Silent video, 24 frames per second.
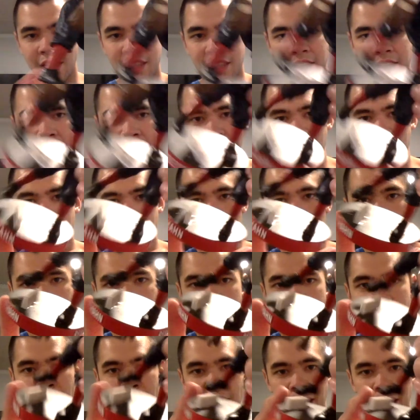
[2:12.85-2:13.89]
And then
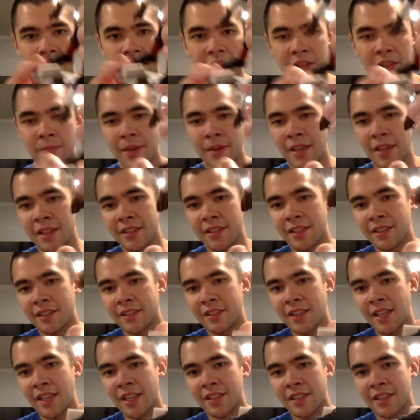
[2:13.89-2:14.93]
the back of the base
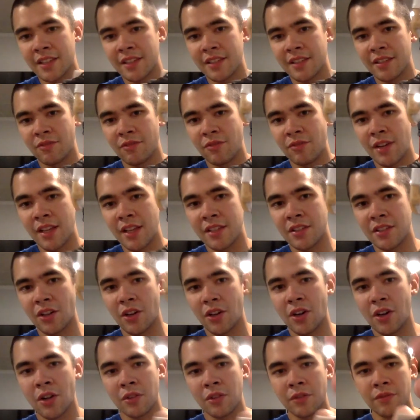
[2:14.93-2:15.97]
says Reds
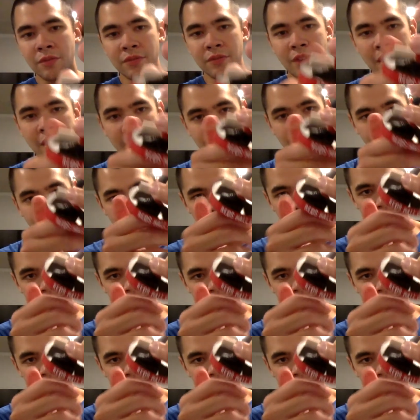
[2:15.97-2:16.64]
Hall of Fame.